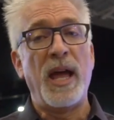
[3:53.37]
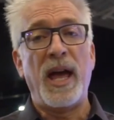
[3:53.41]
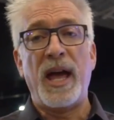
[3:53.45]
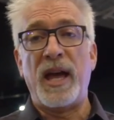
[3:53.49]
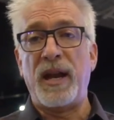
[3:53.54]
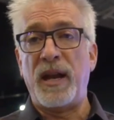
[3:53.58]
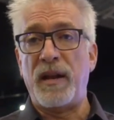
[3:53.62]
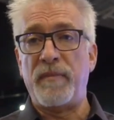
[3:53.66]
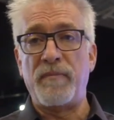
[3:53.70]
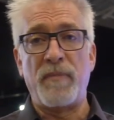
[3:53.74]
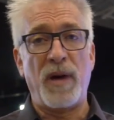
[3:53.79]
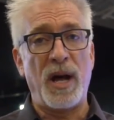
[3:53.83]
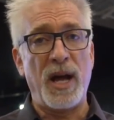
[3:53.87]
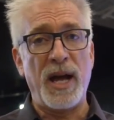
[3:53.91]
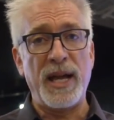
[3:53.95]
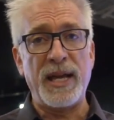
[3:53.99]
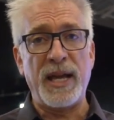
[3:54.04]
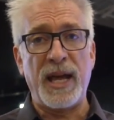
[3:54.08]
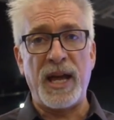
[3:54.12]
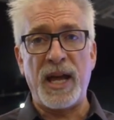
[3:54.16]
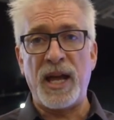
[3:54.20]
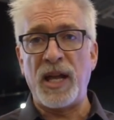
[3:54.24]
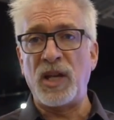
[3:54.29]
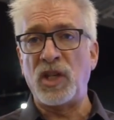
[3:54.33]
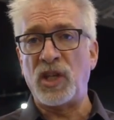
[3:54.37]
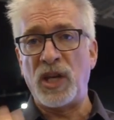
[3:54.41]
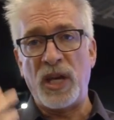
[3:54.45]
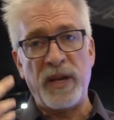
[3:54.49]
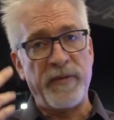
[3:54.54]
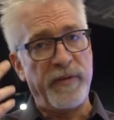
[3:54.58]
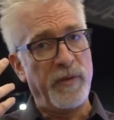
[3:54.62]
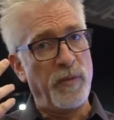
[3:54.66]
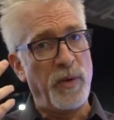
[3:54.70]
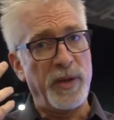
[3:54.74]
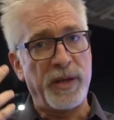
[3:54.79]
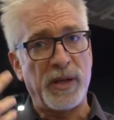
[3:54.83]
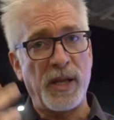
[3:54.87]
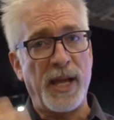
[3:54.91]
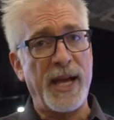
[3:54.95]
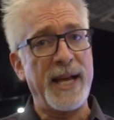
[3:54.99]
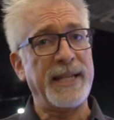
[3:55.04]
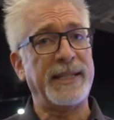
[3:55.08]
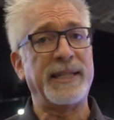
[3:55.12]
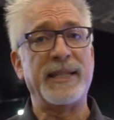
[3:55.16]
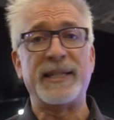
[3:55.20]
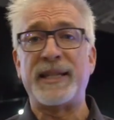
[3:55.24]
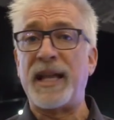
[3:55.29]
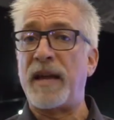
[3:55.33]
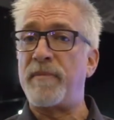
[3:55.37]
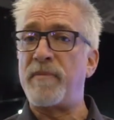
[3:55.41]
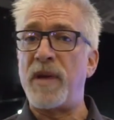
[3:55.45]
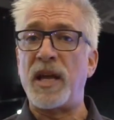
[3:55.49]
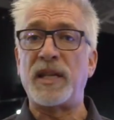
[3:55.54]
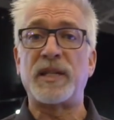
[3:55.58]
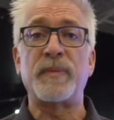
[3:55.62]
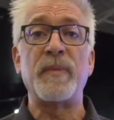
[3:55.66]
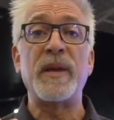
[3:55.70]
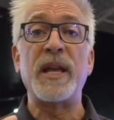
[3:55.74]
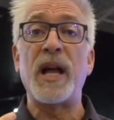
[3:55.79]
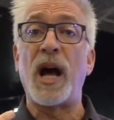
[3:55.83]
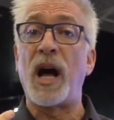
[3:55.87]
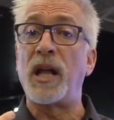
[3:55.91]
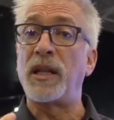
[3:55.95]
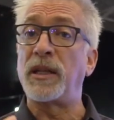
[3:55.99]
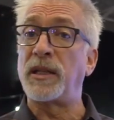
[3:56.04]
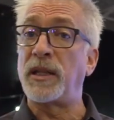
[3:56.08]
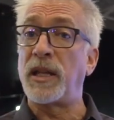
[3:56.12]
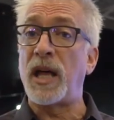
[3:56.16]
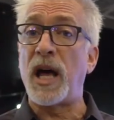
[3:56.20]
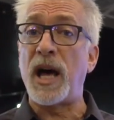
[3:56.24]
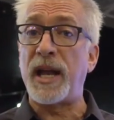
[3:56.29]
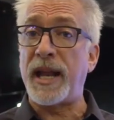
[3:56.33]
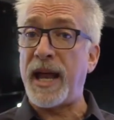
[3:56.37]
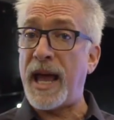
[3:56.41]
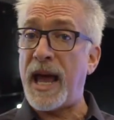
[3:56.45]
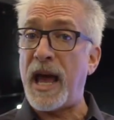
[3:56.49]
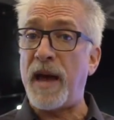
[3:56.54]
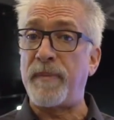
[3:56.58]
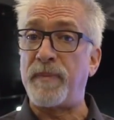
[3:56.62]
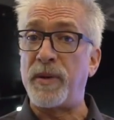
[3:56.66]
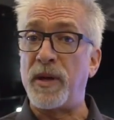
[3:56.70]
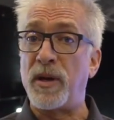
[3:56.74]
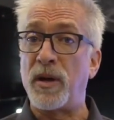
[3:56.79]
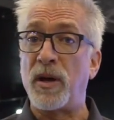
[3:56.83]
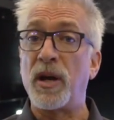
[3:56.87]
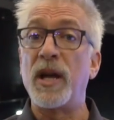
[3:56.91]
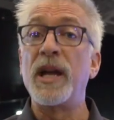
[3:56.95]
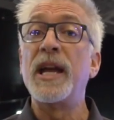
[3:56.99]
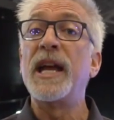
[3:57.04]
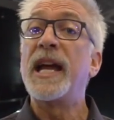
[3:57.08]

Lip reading: and at my age, even with glasses, that makes me a lot happier.